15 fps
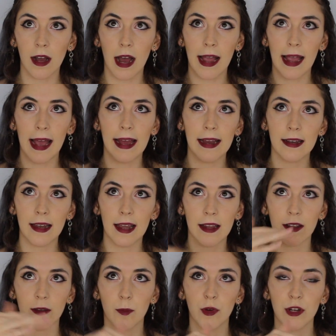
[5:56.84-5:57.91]
I had like
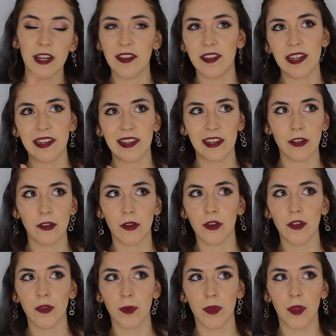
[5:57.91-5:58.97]
pretty detailed
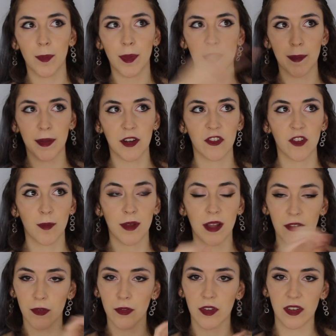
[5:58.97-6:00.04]
notes with the big picture
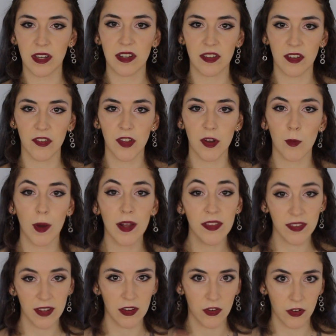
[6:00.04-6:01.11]
plus all the details. And
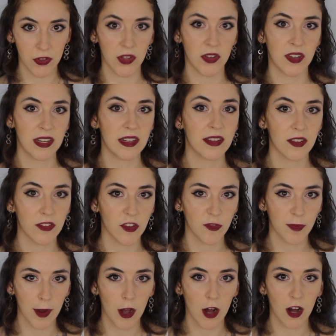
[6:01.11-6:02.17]
once I knew the details
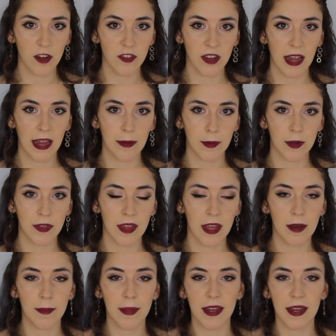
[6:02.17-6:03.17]
off by heart, I would then